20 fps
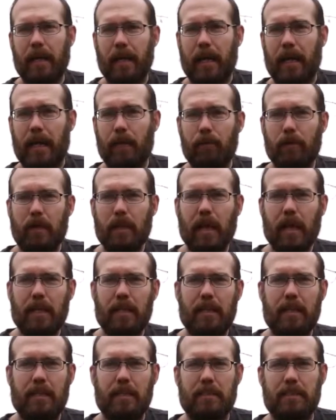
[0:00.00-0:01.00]
he would like
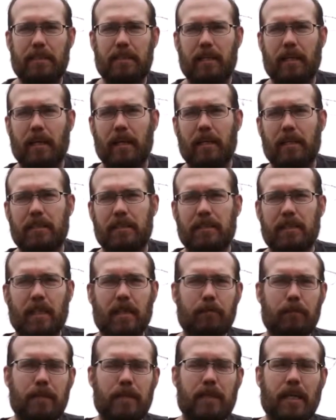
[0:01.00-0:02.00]
this. Send
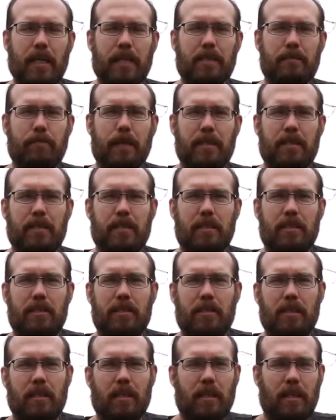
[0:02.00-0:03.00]
him a text message.
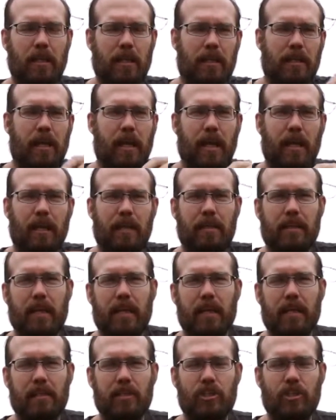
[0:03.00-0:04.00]
Click
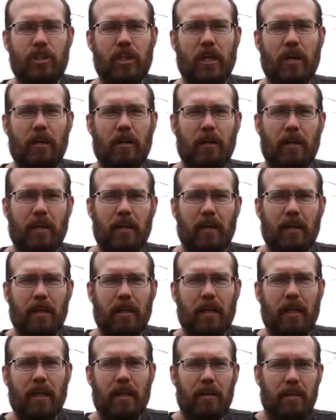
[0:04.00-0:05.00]
that share.
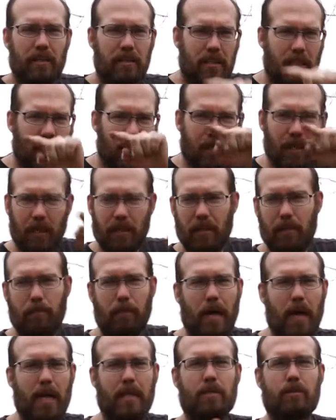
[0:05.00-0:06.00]
It looks like a little
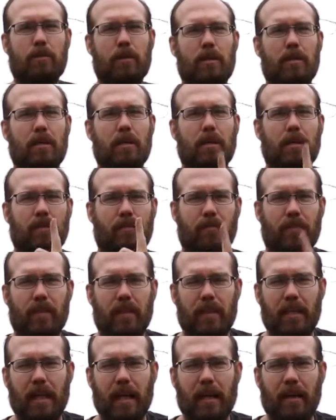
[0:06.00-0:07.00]
box with the
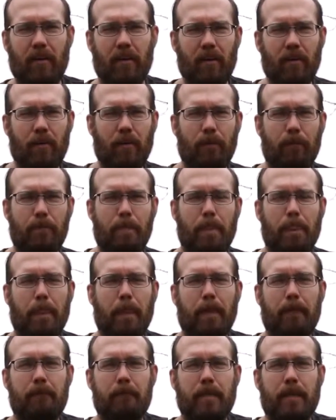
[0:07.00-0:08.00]
arrow.
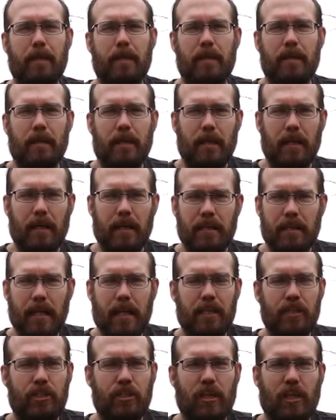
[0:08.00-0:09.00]
Hit
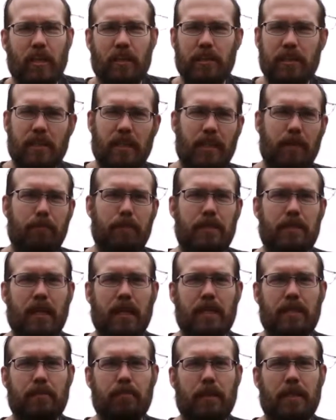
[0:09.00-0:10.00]
that share, send him a
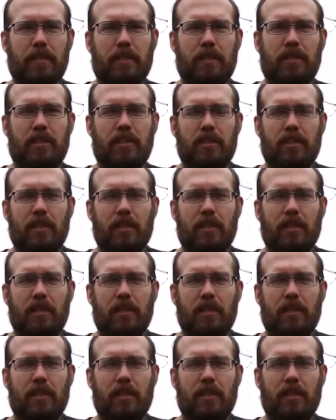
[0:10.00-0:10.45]
text message.